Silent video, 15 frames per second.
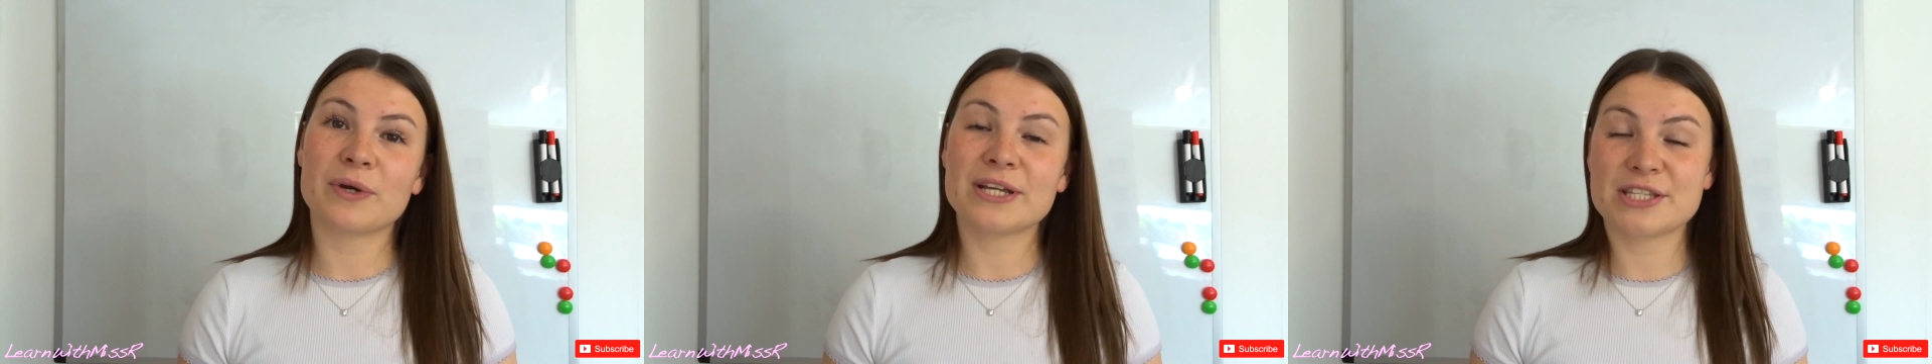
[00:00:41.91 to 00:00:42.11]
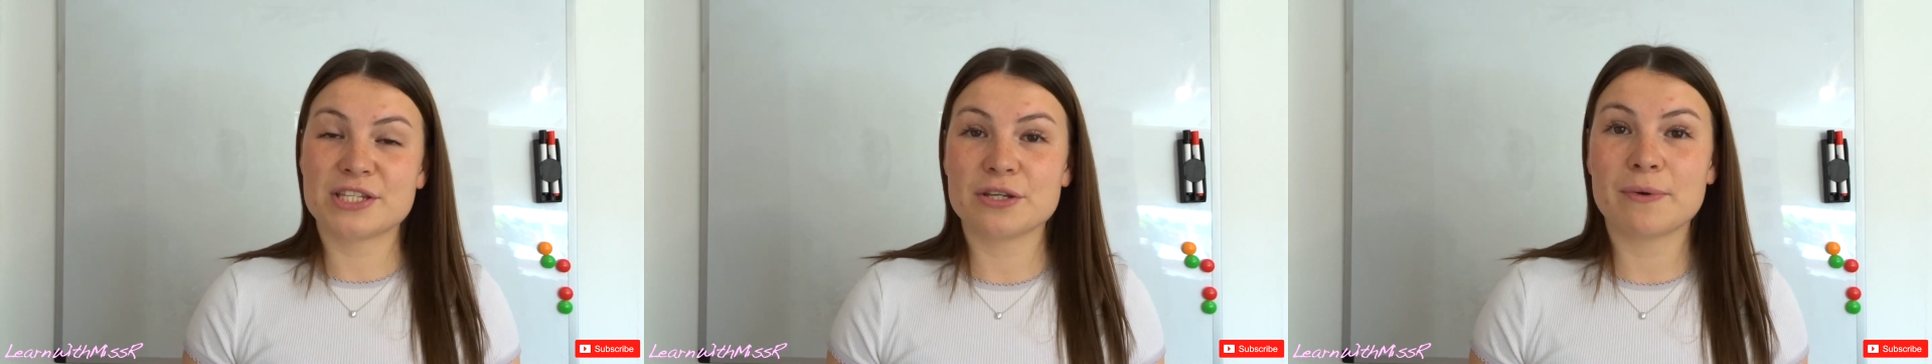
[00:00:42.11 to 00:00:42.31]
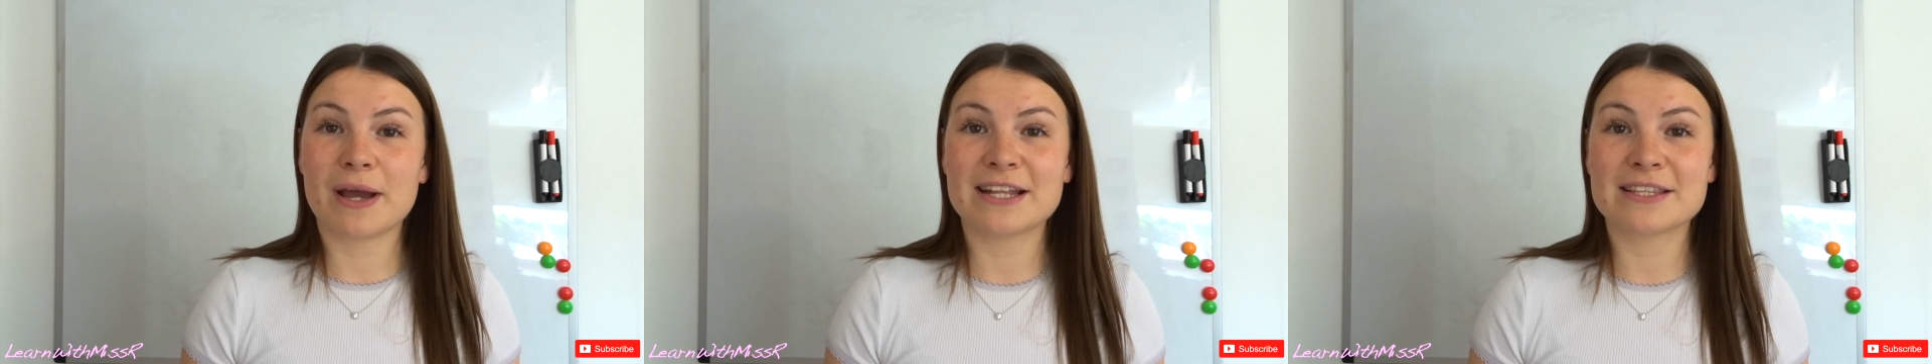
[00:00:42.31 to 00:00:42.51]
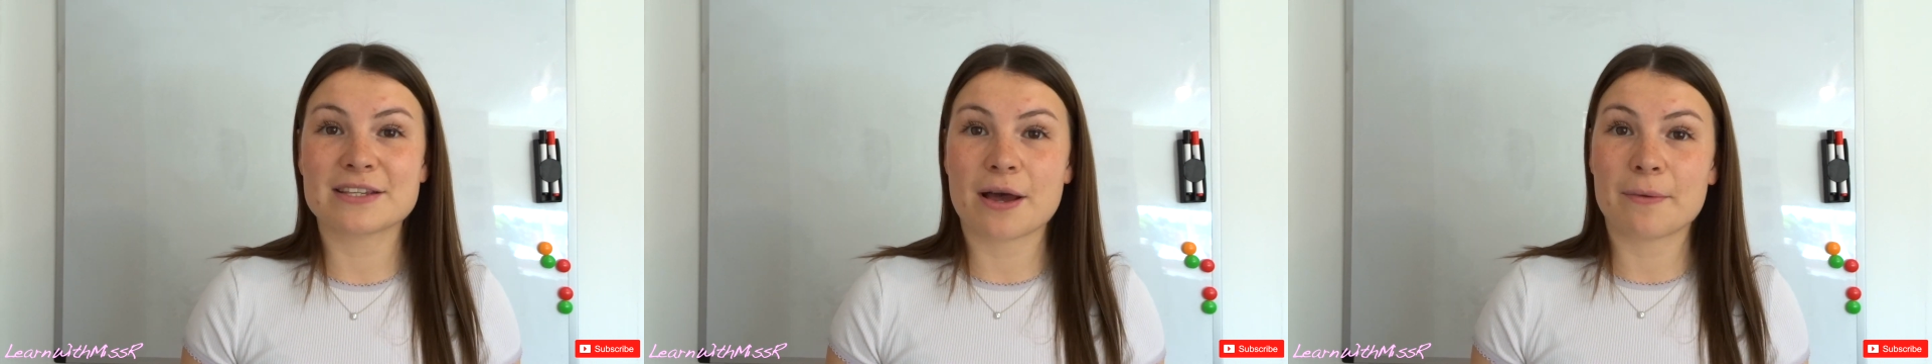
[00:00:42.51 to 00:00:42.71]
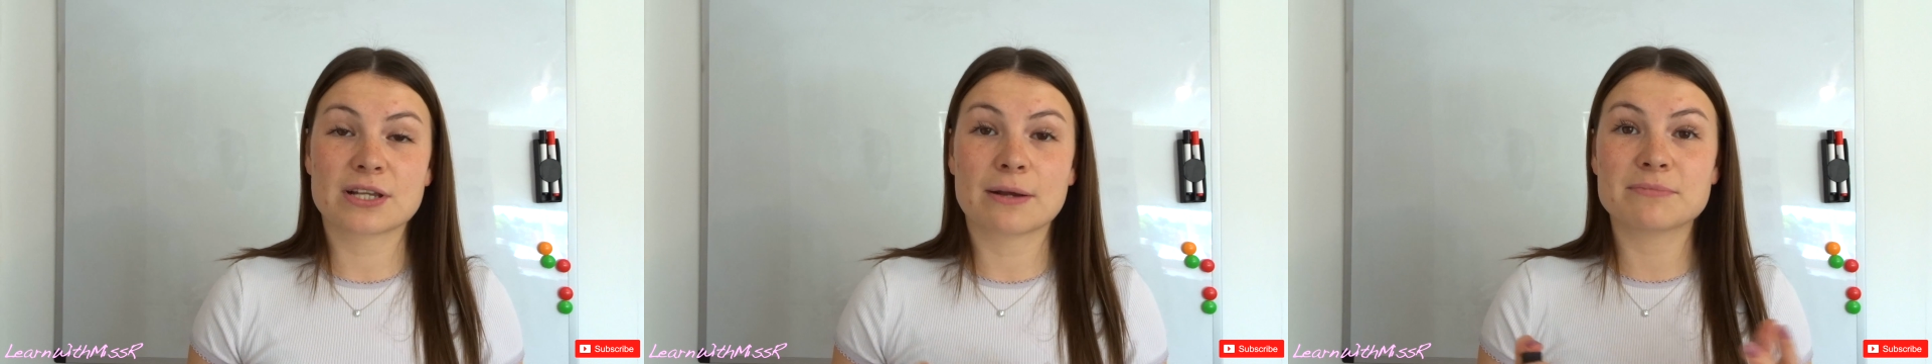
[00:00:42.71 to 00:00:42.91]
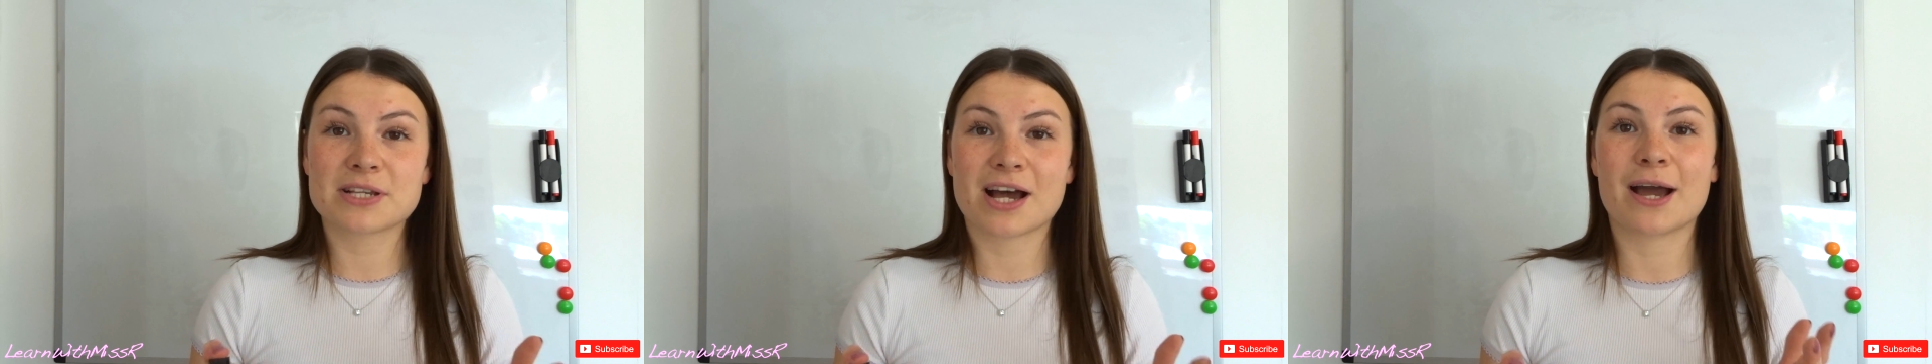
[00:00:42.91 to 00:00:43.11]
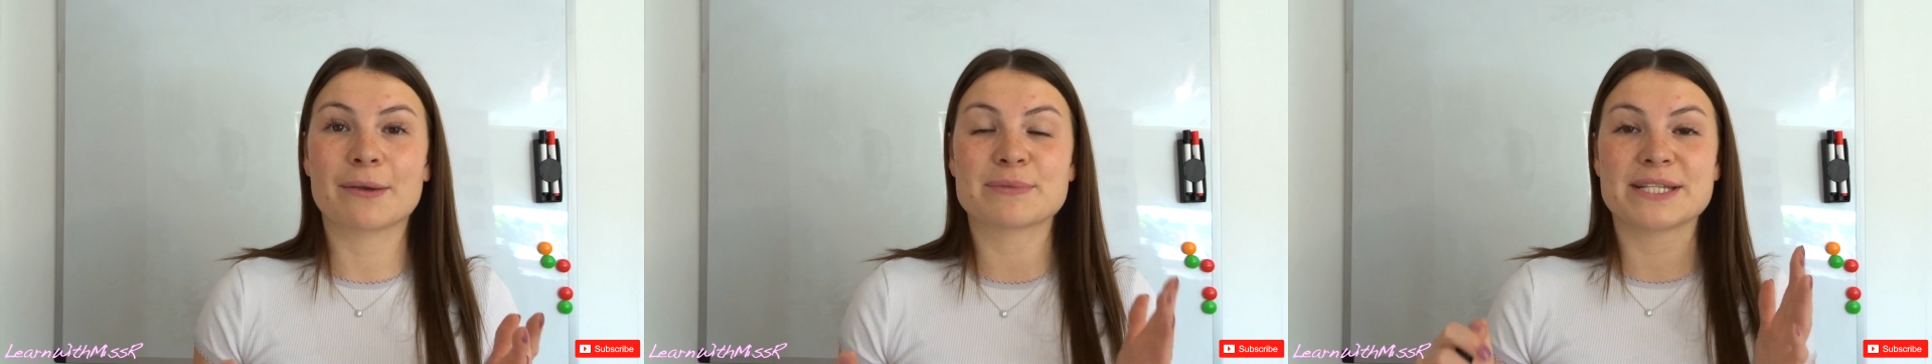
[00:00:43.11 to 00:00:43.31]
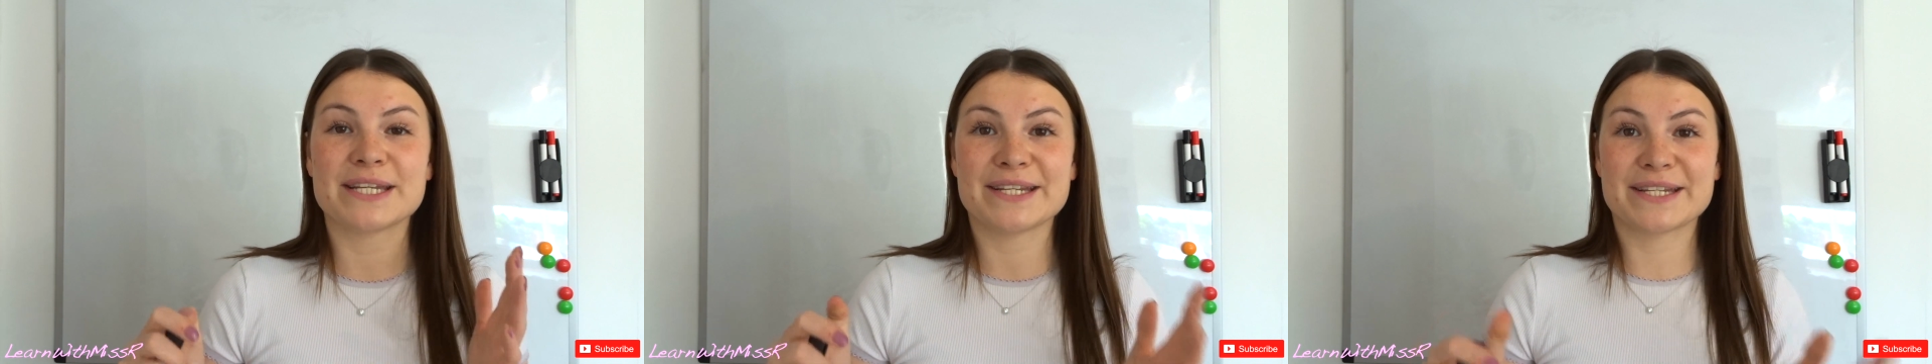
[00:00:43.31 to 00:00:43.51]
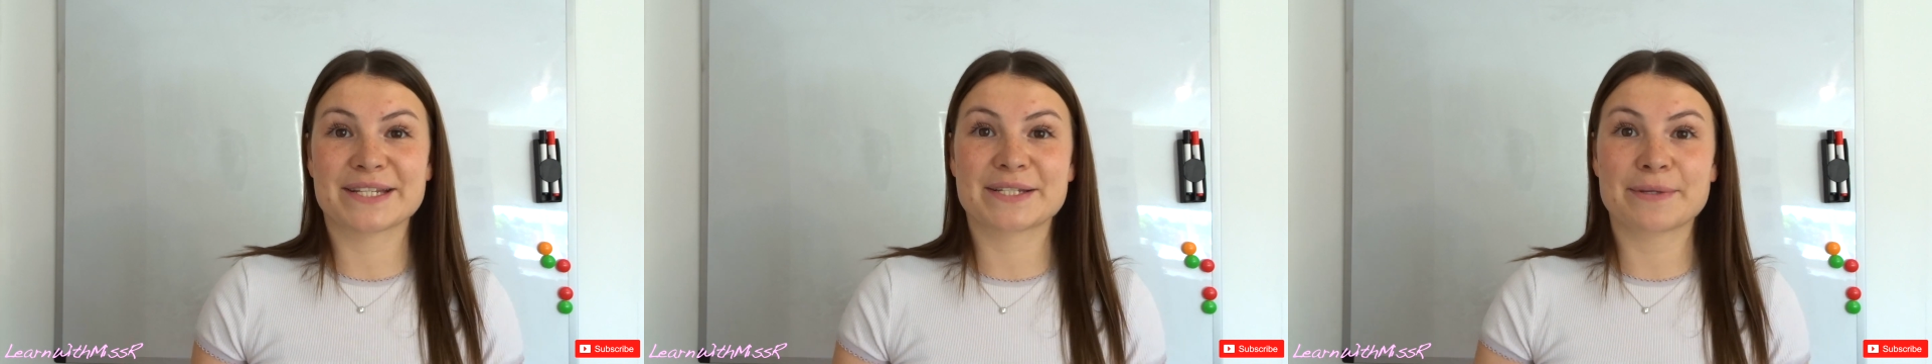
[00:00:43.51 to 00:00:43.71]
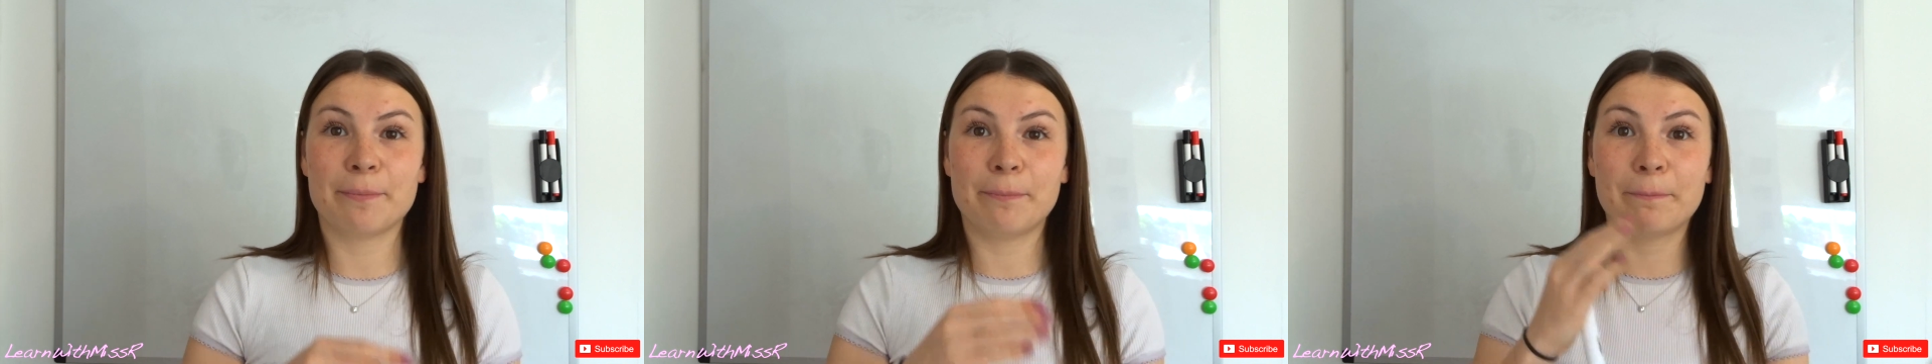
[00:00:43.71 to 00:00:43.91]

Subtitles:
we do end up sometimes needing to